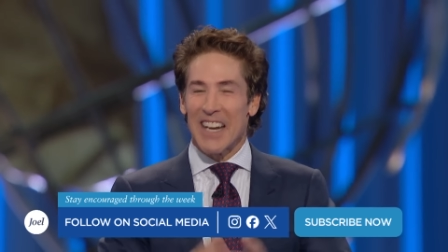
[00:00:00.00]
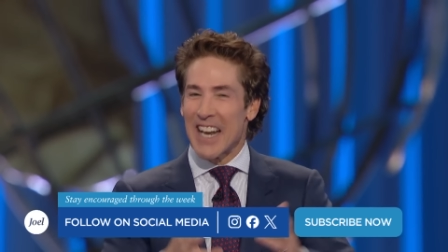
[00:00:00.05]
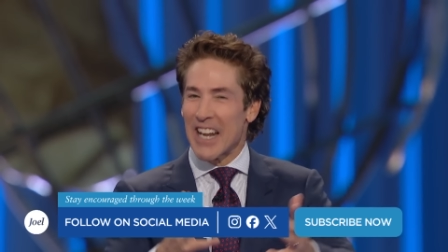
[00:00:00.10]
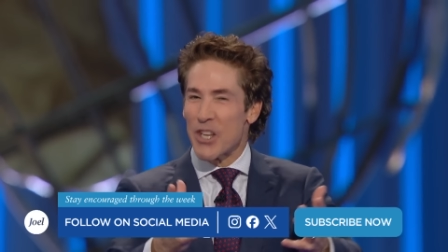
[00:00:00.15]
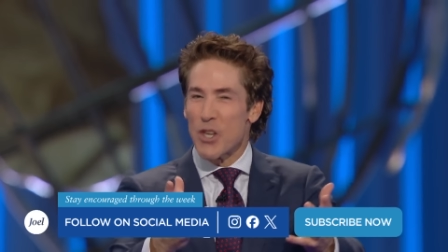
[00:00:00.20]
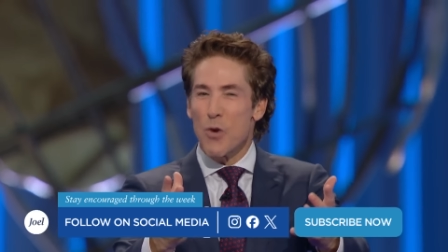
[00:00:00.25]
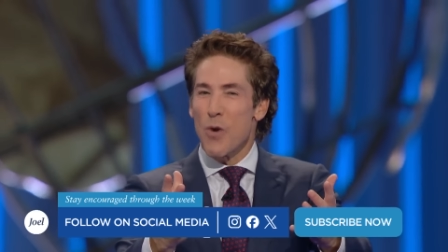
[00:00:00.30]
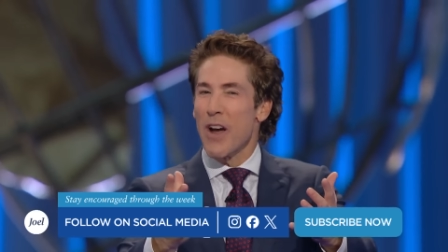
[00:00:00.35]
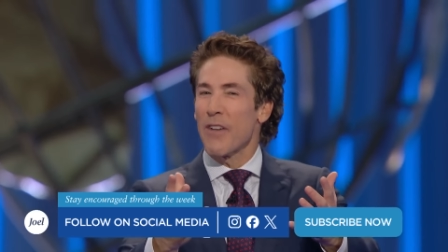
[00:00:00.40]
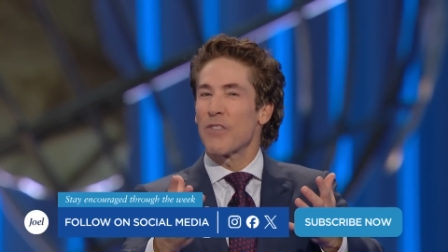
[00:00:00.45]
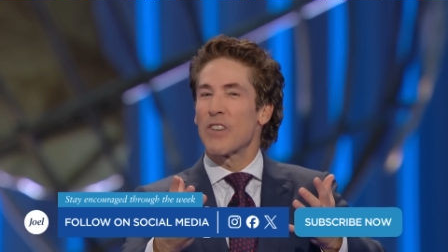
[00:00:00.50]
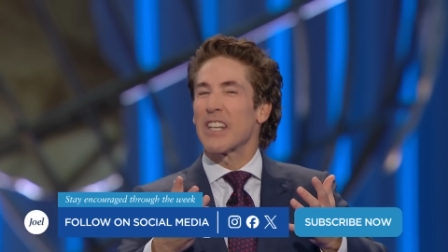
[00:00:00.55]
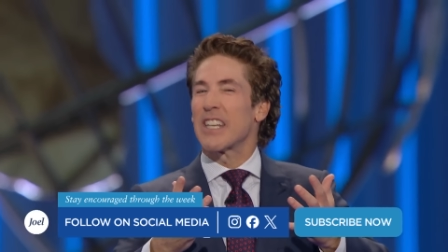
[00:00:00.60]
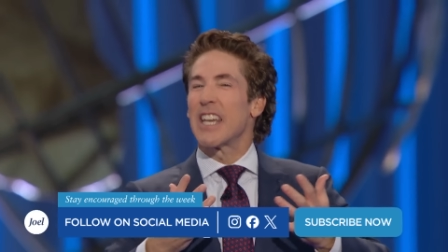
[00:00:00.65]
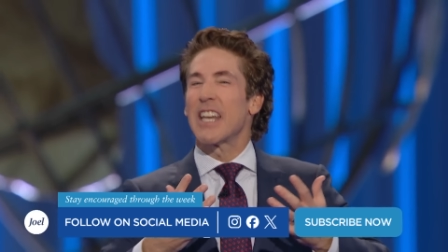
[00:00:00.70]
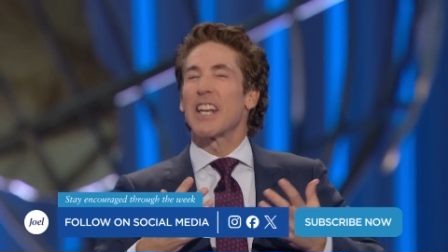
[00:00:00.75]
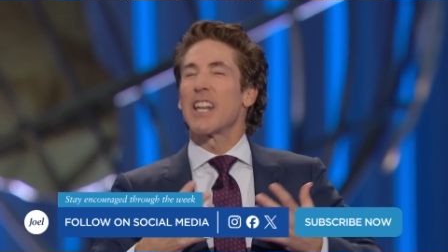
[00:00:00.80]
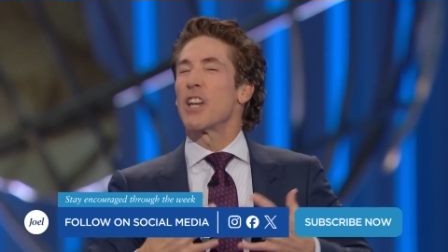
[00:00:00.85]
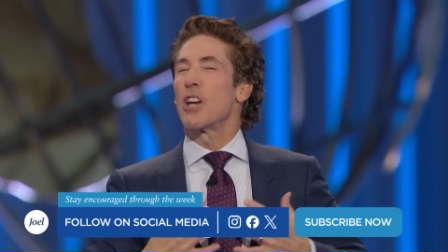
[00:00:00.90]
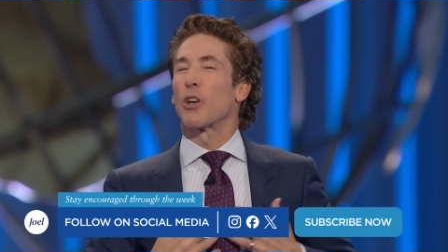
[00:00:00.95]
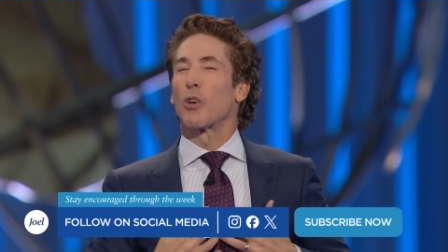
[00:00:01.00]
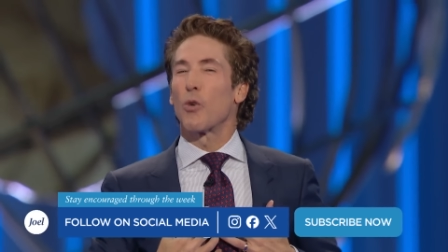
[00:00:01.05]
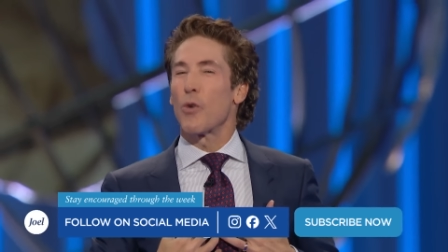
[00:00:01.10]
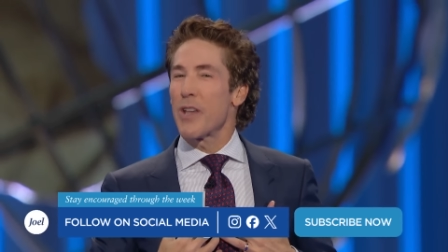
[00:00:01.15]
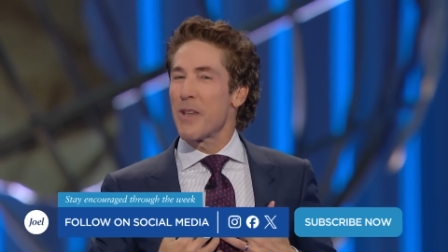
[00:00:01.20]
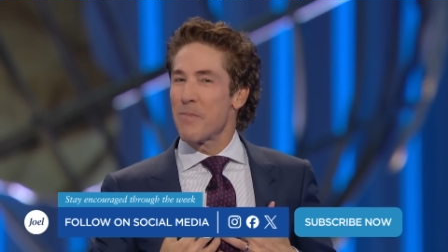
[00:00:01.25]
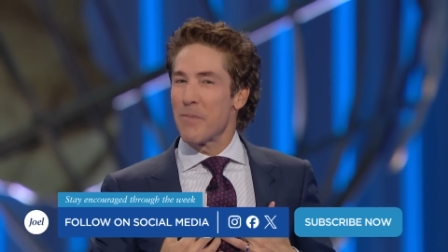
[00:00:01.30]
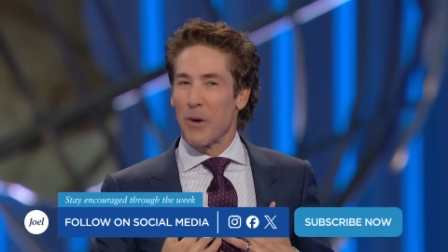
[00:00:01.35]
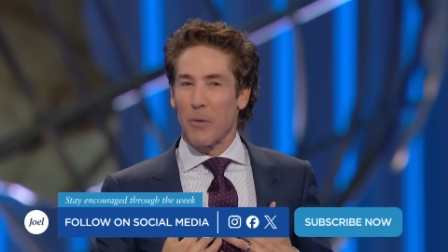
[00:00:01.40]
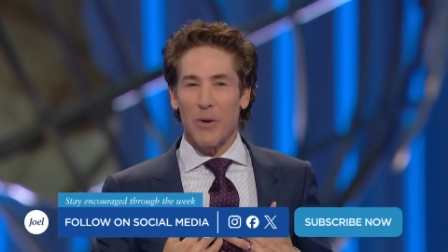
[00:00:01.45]
Now, you have to get in
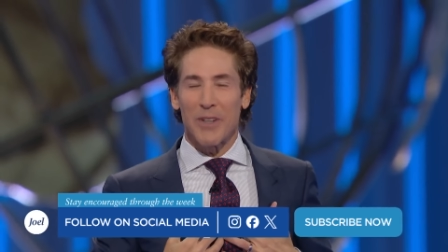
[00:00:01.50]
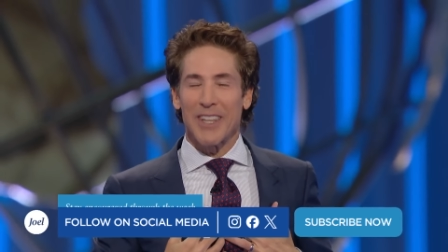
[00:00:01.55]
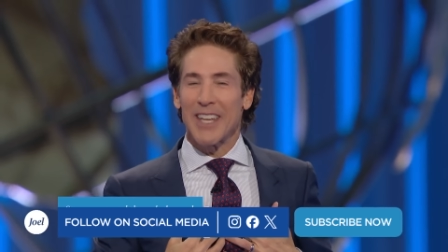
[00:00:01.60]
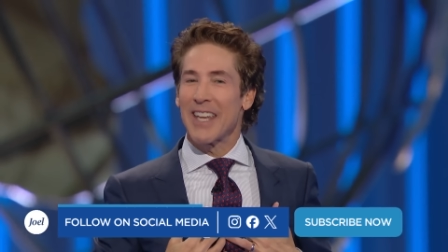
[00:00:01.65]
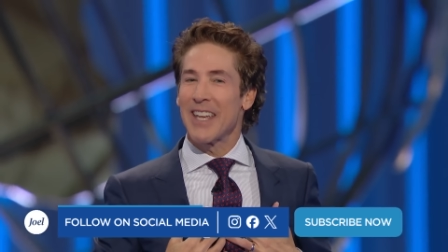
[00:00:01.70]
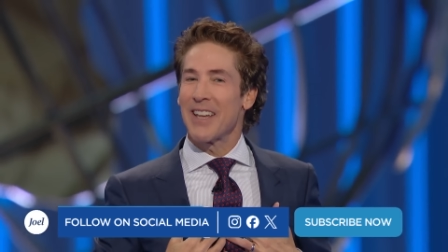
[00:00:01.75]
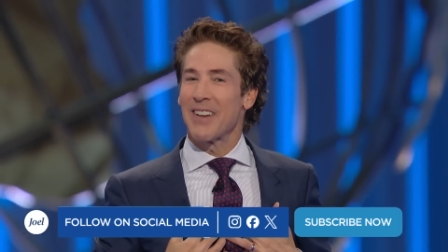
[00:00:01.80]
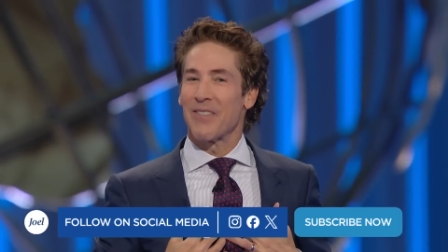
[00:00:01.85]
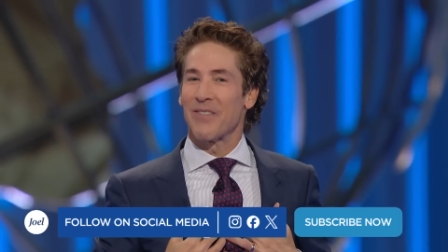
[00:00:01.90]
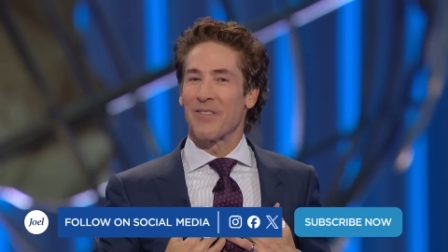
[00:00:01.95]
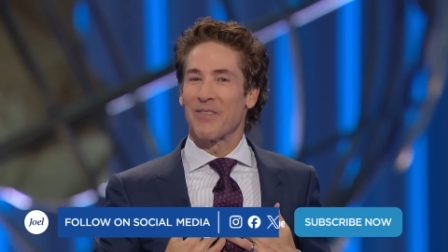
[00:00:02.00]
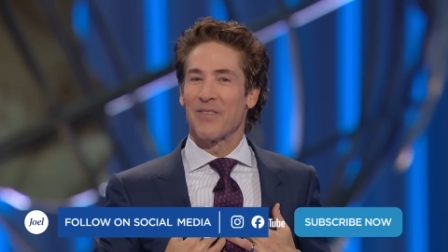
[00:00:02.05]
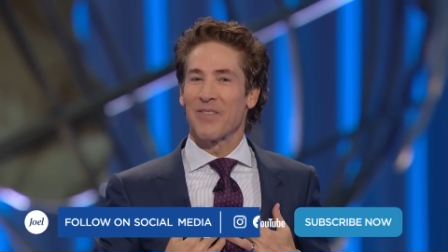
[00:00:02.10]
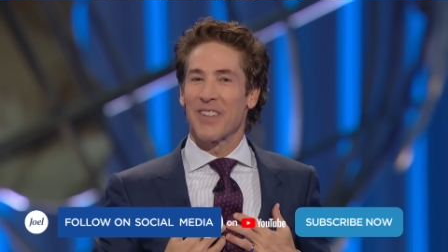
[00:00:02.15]
agreement with Him.